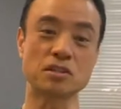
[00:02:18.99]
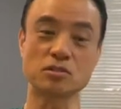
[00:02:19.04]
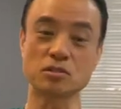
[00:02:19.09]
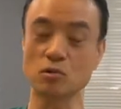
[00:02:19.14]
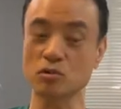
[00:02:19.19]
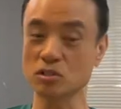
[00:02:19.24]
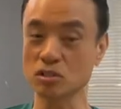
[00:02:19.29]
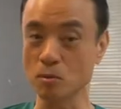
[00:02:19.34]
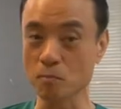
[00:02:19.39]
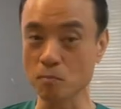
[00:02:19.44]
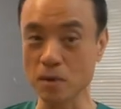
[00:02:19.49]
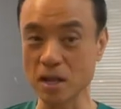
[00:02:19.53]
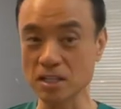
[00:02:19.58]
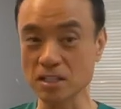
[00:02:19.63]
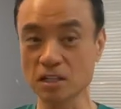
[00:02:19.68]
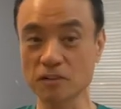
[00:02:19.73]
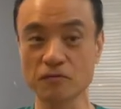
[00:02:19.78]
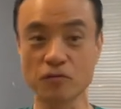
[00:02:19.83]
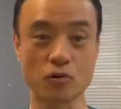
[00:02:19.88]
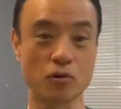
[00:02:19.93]
So it's
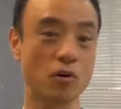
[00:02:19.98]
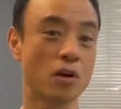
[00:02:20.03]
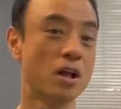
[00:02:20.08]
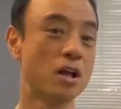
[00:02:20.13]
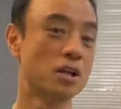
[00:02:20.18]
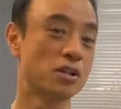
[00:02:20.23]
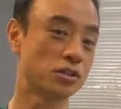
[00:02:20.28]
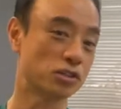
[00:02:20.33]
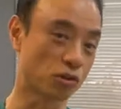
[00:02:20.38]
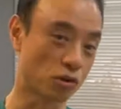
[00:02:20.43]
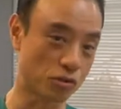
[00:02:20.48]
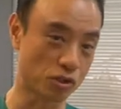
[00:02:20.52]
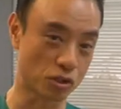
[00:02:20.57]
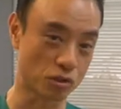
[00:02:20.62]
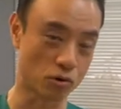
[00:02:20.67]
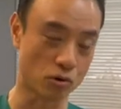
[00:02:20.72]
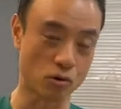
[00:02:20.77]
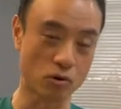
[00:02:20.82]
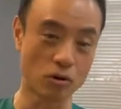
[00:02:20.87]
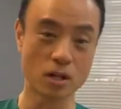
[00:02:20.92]
amazing for
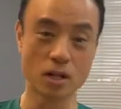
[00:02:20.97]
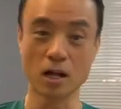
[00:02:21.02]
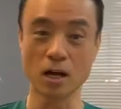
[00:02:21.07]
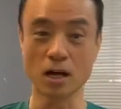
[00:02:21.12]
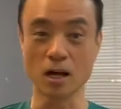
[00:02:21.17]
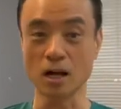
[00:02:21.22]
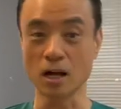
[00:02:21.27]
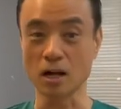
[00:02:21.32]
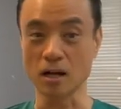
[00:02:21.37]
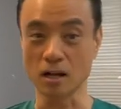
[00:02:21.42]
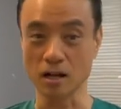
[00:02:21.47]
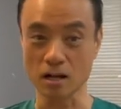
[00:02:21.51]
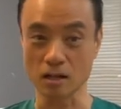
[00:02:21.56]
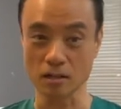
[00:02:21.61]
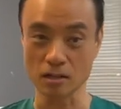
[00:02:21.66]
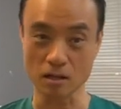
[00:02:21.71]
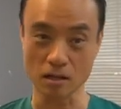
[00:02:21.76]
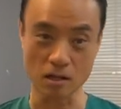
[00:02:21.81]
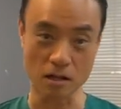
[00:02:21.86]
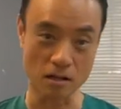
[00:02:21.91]
surgical uh, uh,
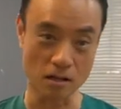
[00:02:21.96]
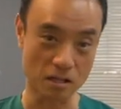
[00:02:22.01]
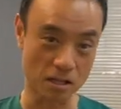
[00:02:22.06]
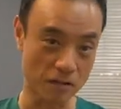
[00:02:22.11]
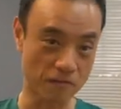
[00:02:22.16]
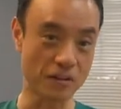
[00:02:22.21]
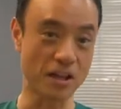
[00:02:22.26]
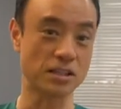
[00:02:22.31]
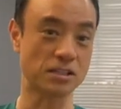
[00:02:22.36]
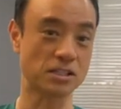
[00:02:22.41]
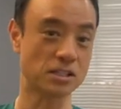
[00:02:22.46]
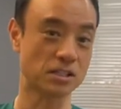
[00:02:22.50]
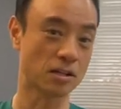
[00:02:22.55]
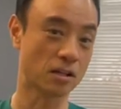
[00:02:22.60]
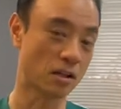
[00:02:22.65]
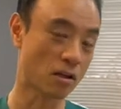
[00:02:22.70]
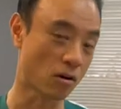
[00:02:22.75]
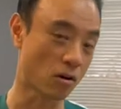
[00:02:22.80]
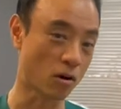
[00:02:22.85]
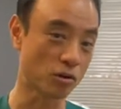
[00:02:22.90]
uh, events.
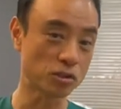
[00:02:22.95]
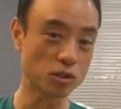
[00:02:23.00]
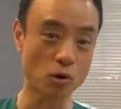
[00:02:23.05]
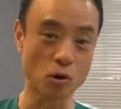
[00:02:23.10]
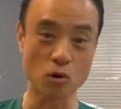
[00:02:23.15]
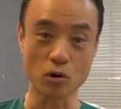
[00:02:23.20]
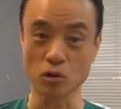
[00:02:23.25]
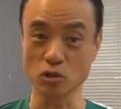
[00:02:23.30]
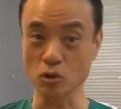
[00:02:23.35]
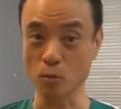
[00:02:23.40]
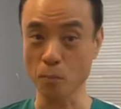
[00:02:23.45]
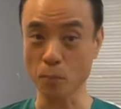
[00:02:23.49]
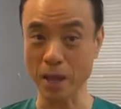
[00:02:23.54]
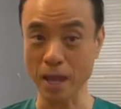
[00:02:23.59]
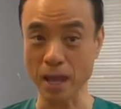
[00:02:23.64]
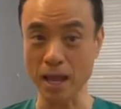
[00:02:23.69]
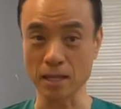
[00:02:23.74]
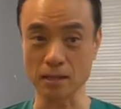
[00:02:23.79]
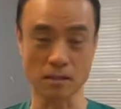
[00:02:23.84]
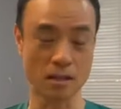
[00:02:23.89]
Also, your
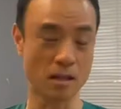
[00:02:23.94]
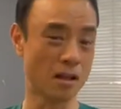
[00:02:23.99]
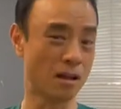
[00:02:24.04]
pain.